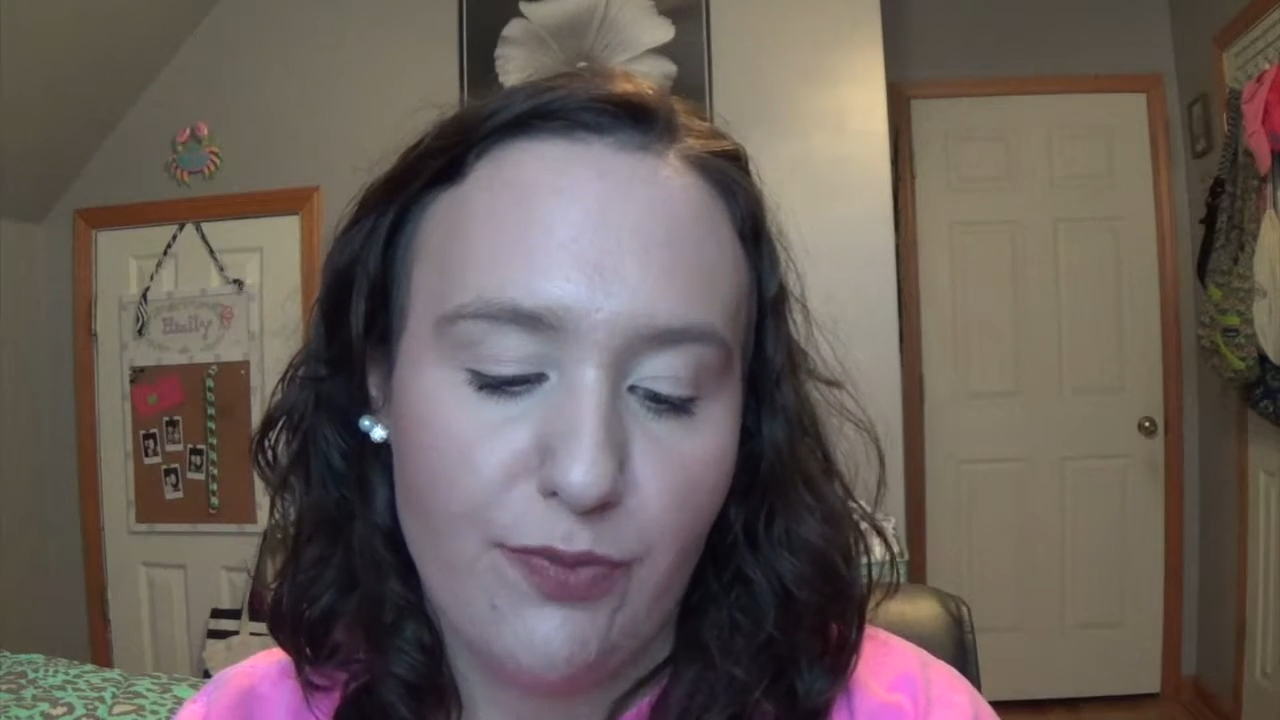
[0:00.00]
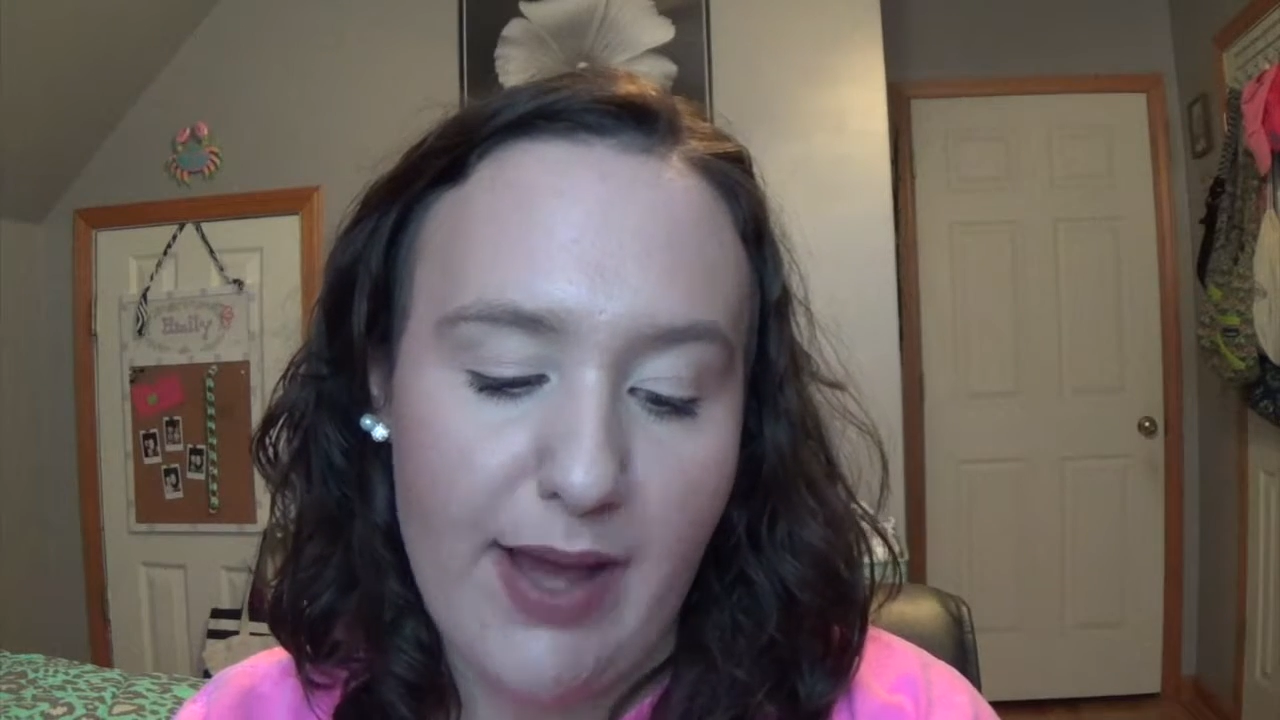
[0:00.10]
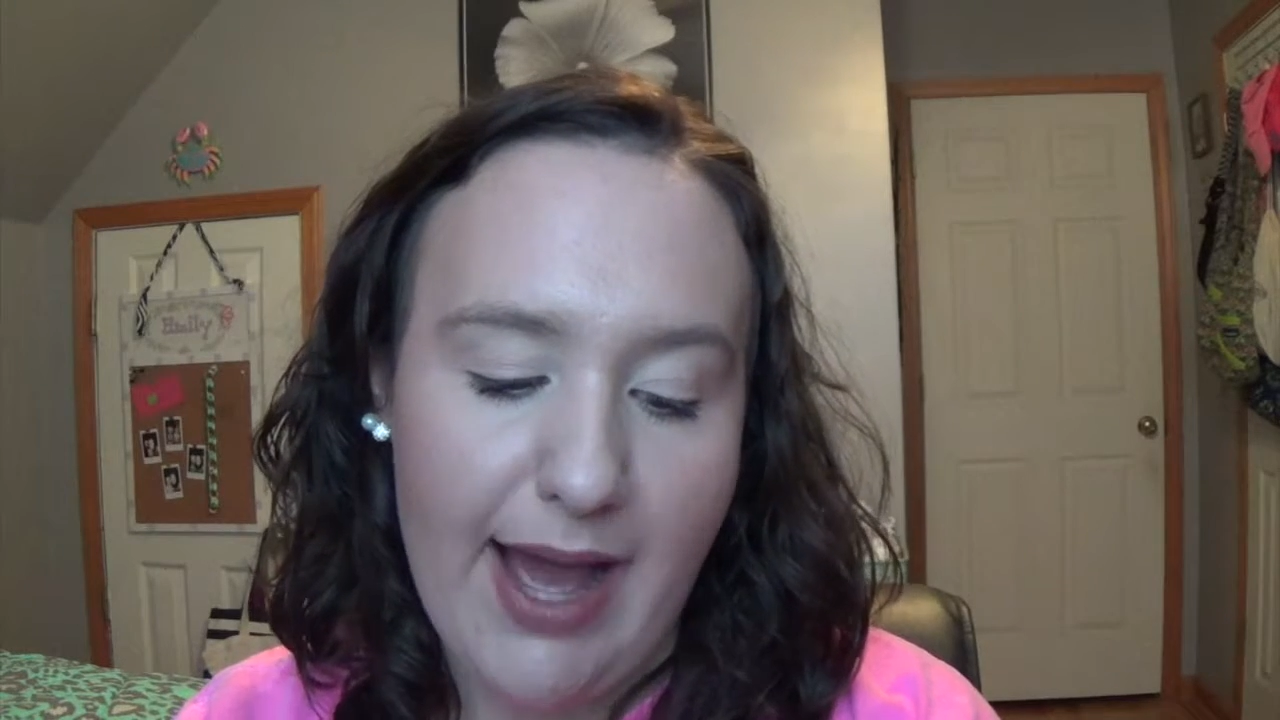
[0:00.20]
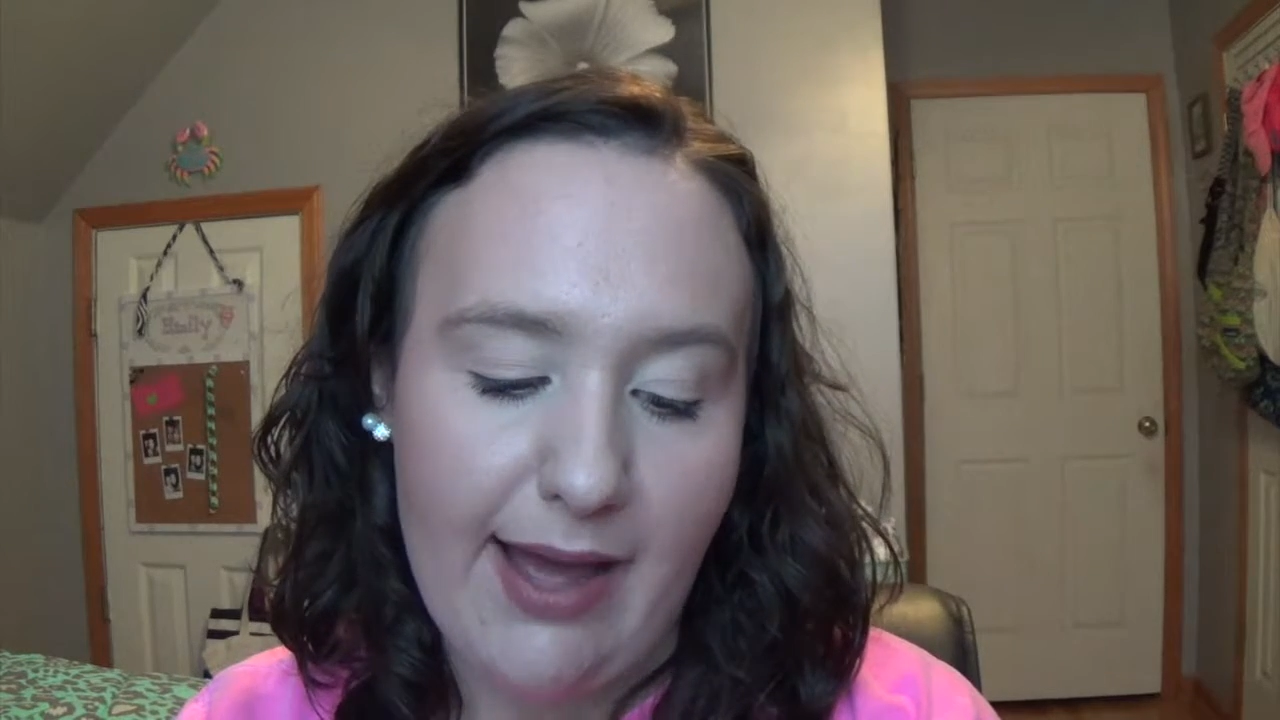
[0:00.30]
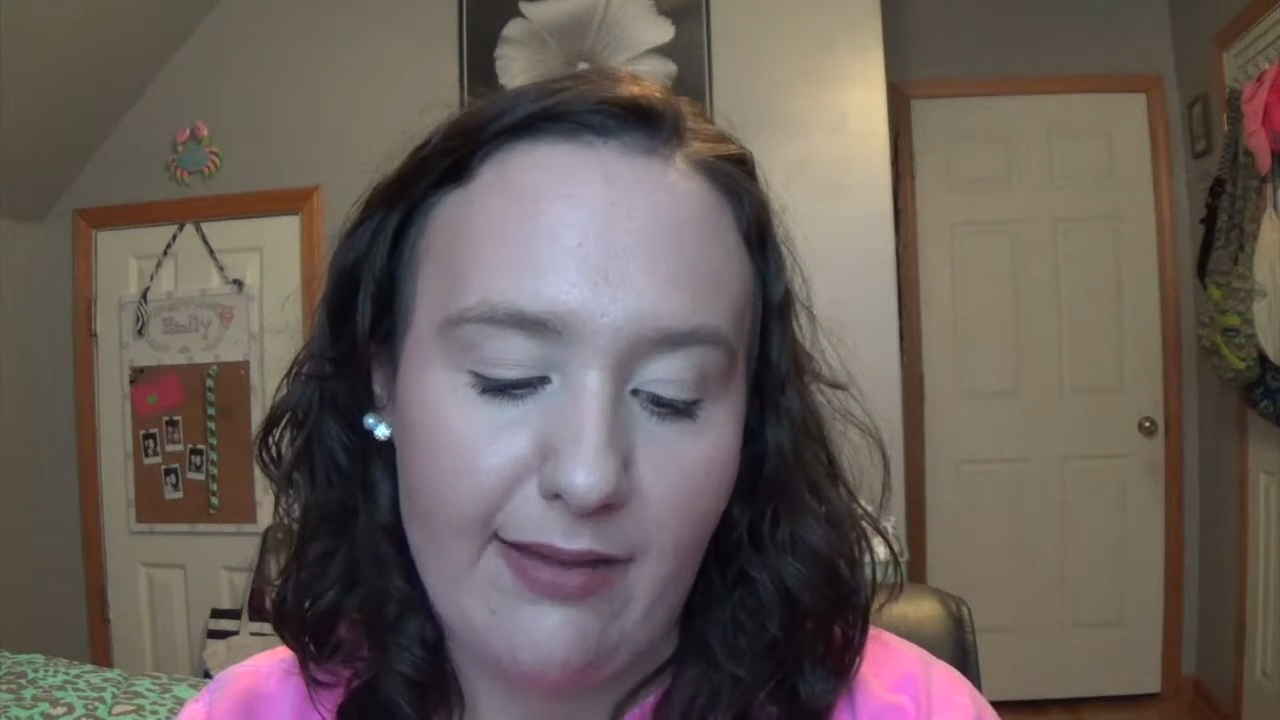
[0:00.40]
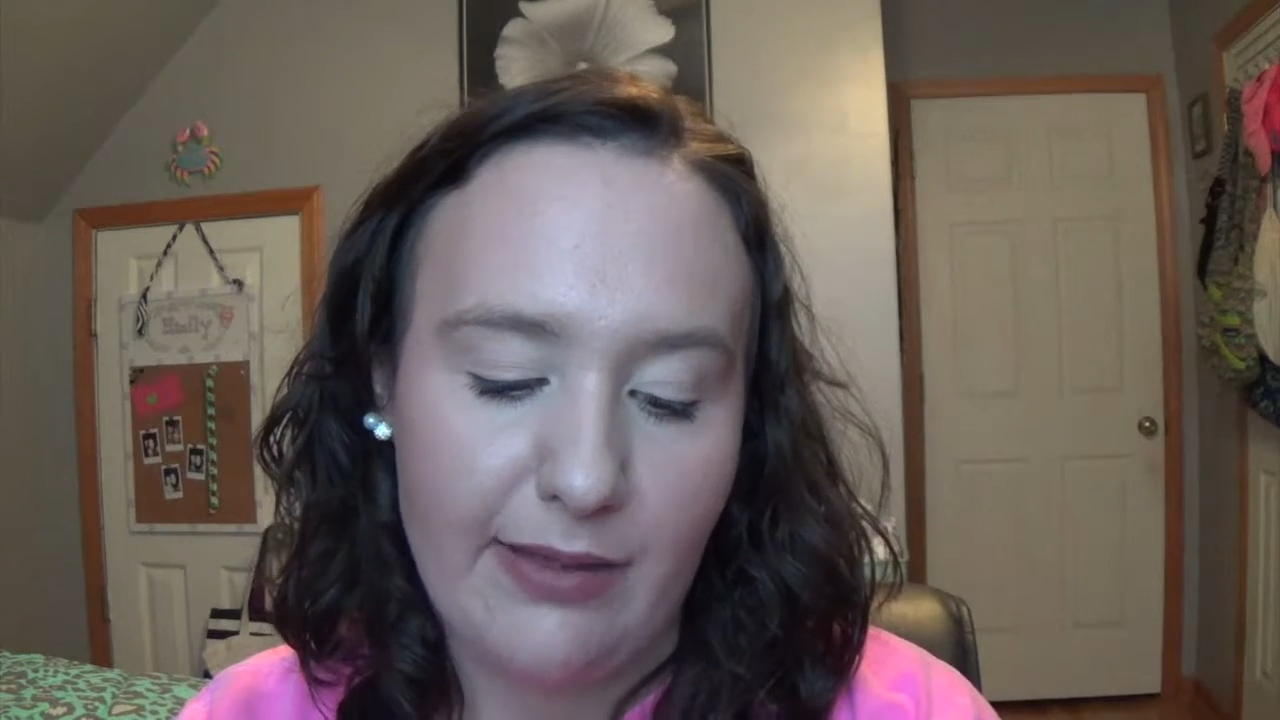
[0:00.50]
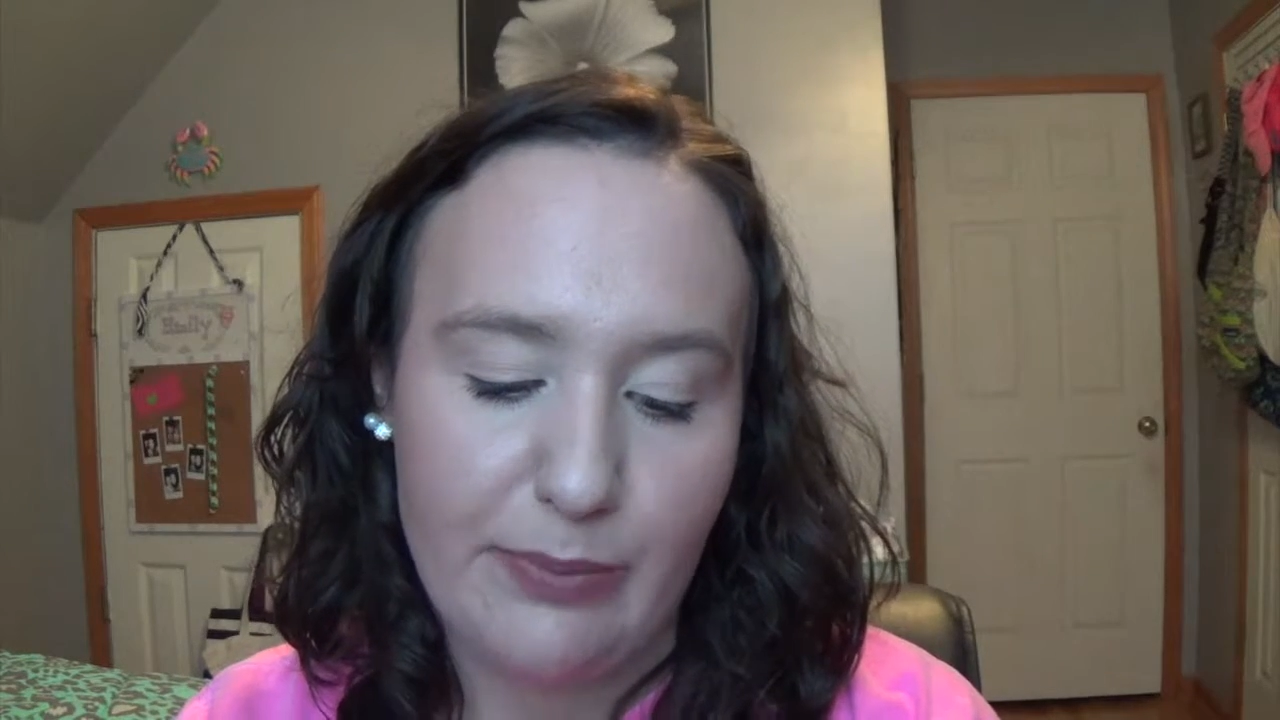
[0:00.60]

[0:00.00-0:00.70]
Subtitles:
Matte